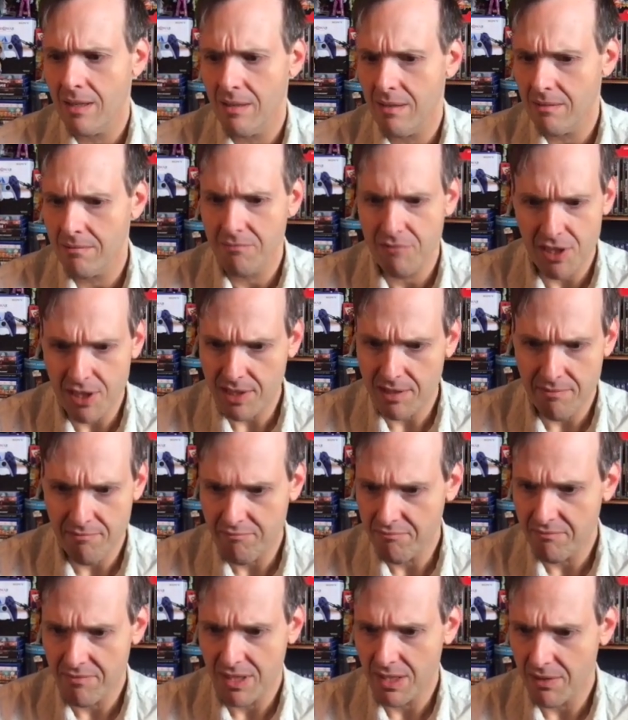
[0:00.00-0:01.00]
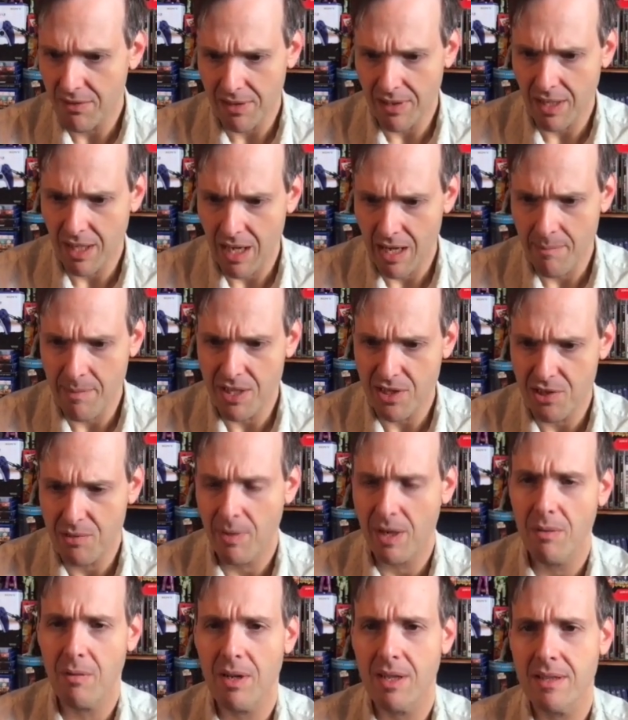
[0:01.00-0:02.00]
Just in the comments, you
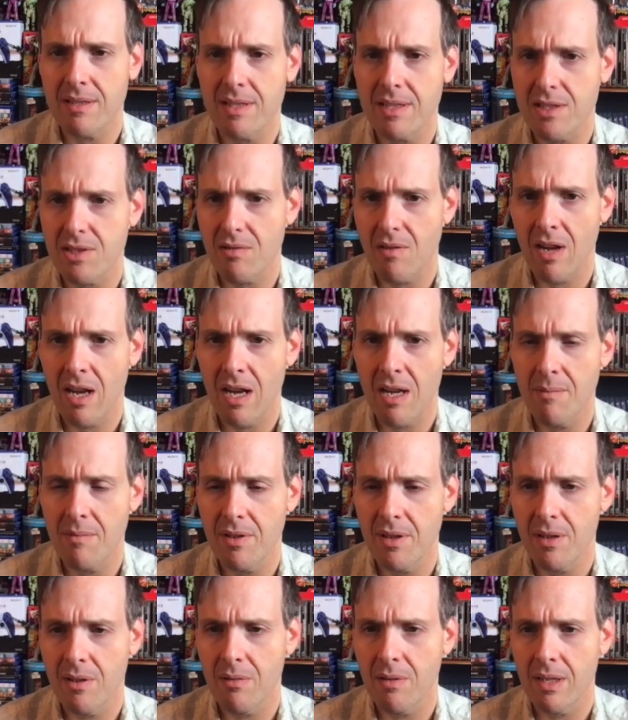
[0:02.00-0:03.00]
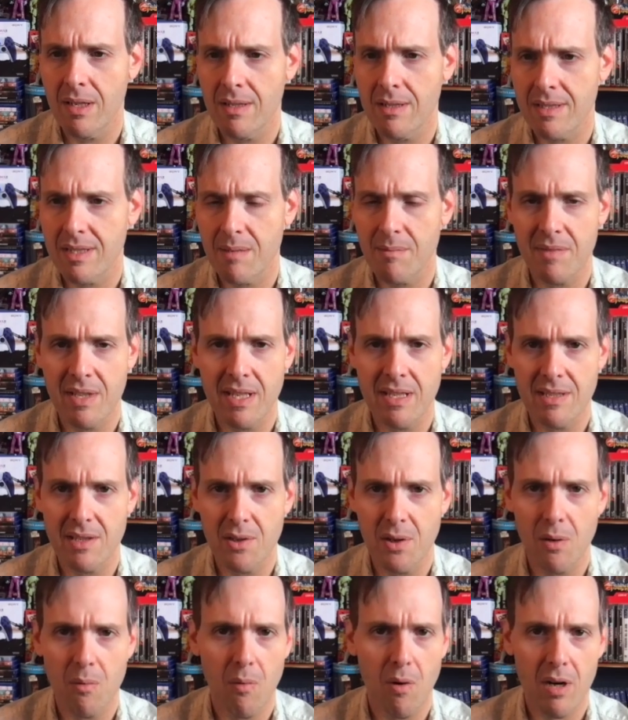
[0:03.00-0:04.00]
might want to describe some things that
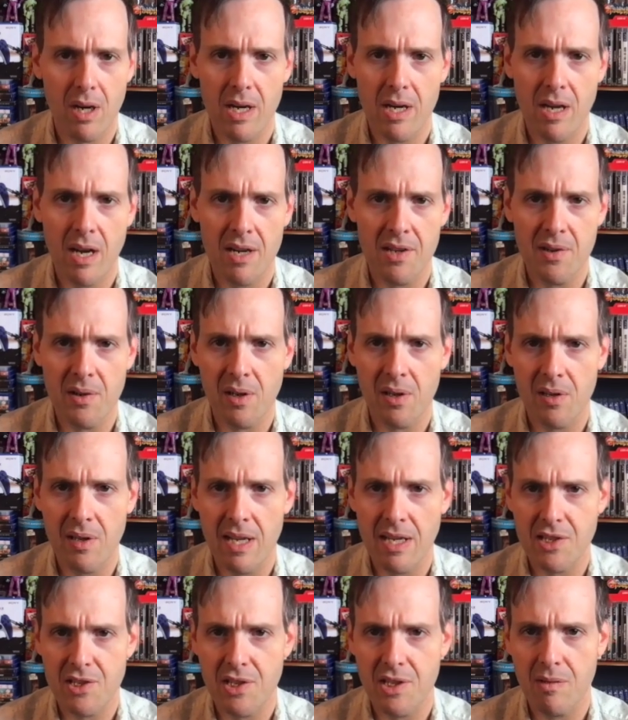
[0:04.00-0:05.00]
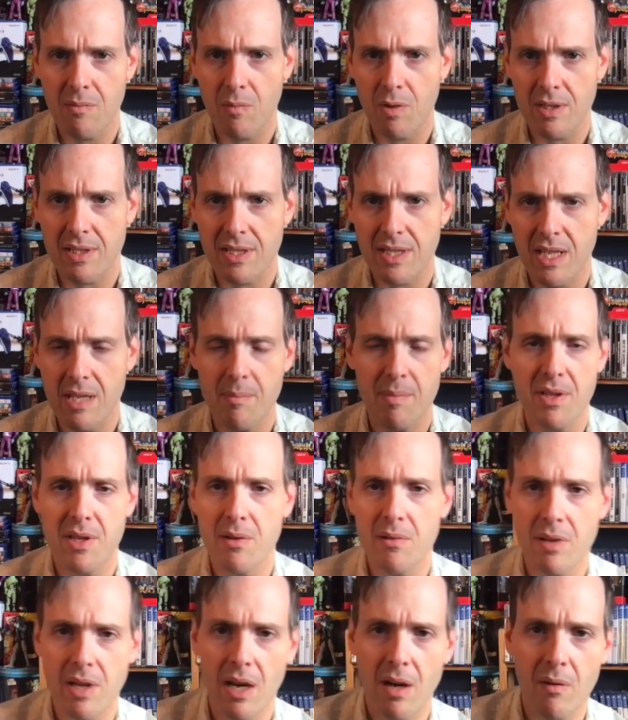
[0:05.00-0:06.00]
you're working on in your collection. What's keeping
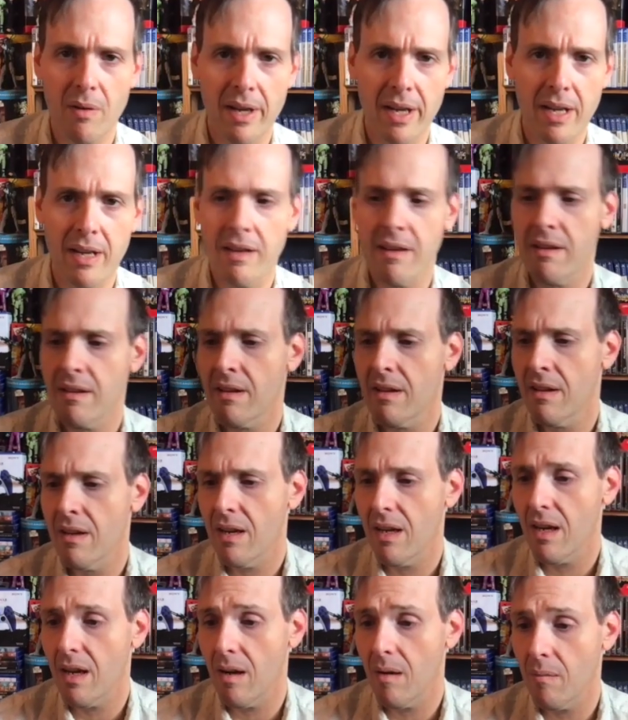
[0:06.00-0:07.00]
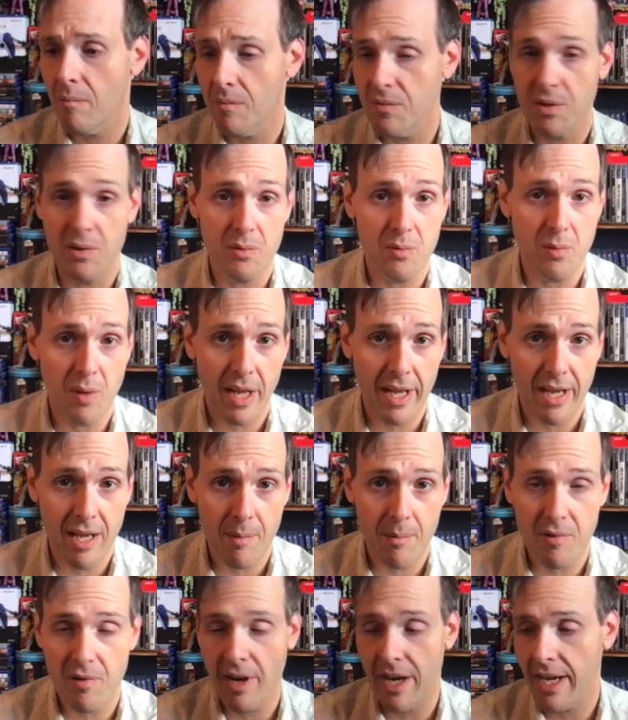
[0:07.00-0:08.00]
you going? Do you like
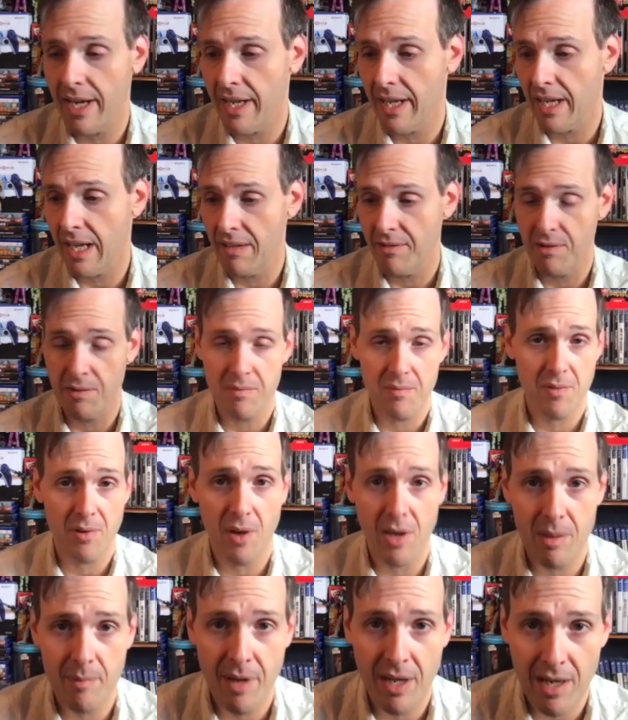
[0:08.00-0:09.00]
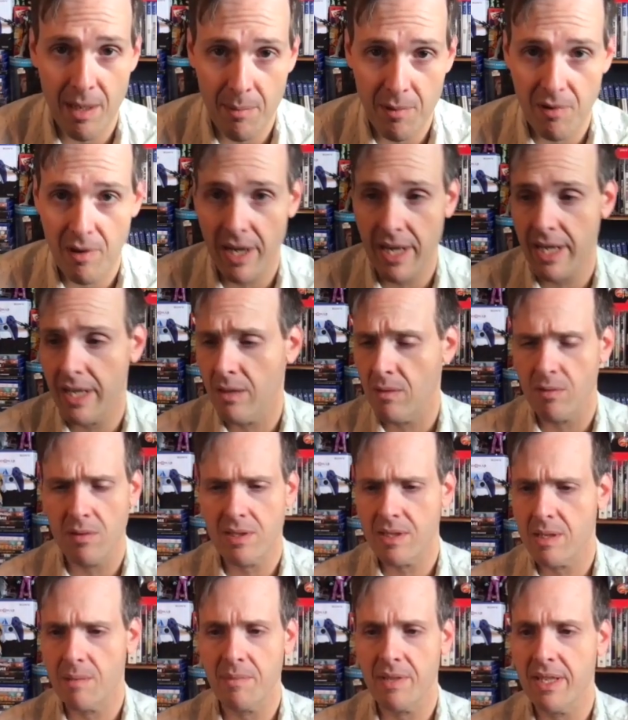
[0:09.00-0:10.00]
upgrading? Have you thought about upgrading or
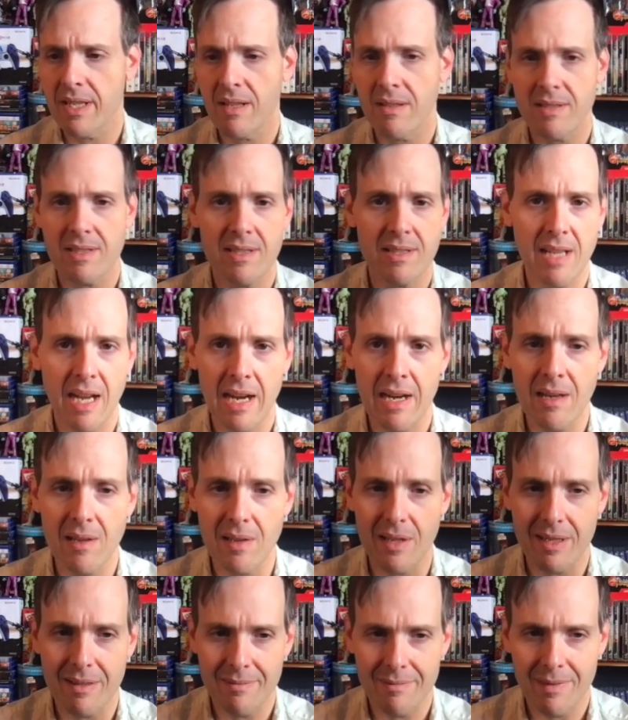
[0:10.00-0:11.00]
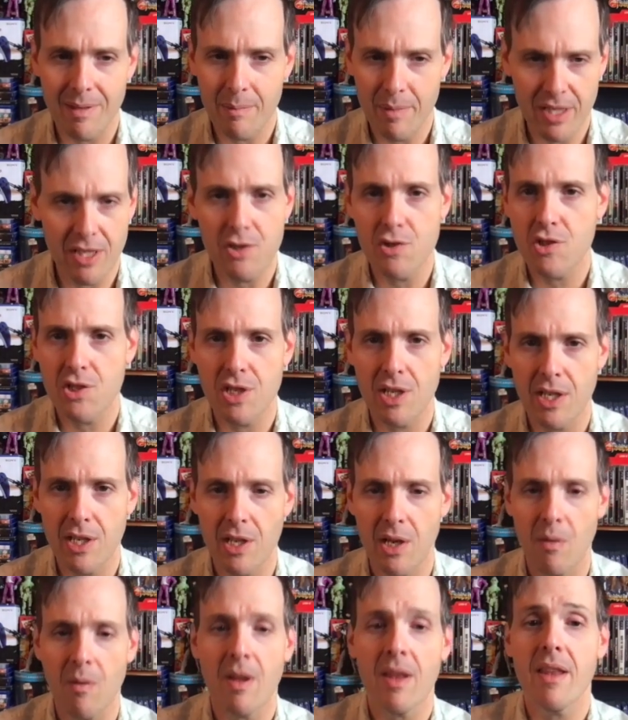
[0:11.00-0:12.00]
something else entirely? I'd be interested to
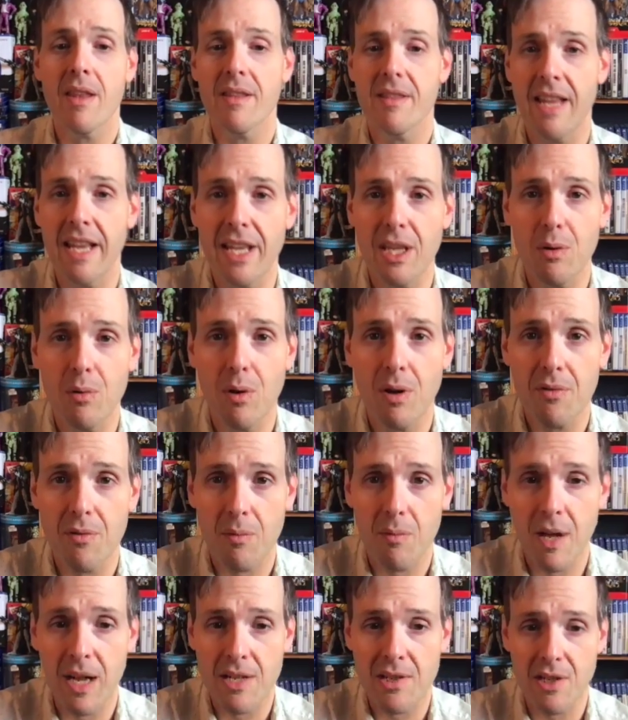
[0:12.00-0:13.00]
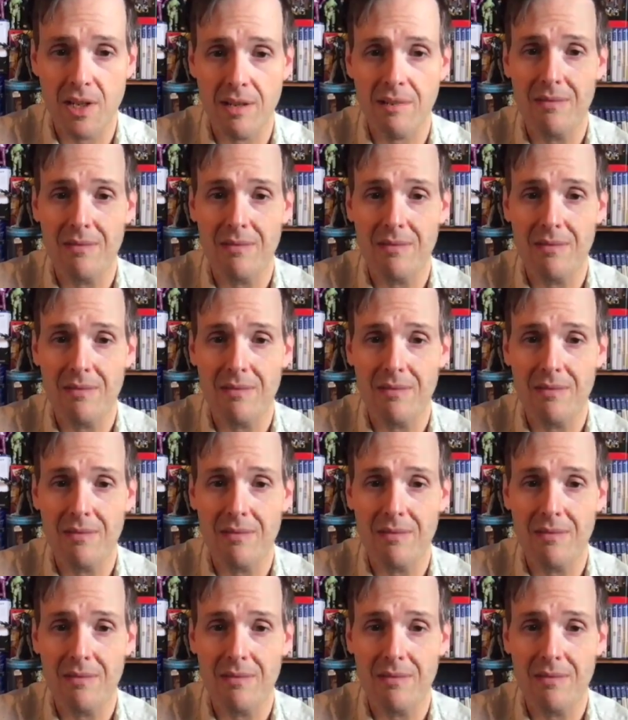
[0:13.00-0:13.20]
know. Thank you all for watching,